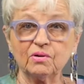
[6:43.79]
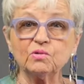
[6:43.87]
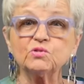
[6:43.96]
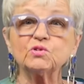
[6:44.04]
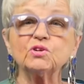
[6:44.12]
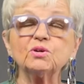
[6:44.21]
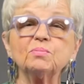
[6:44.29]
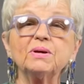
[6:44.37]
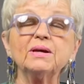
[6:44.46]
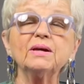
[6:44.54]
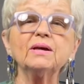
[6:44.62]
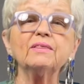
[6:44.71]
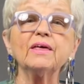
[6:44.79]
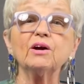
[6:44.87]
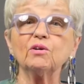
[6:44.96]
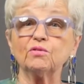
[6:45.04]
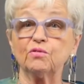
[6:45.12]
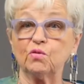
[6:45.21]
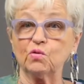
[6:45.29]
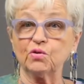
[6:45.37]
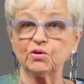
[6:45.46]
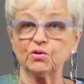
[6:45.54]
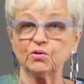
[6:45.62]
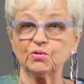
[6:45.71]
Who's going to be there
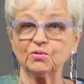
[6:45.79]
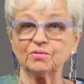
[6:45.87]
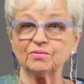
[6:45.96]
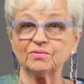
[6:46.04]
for you?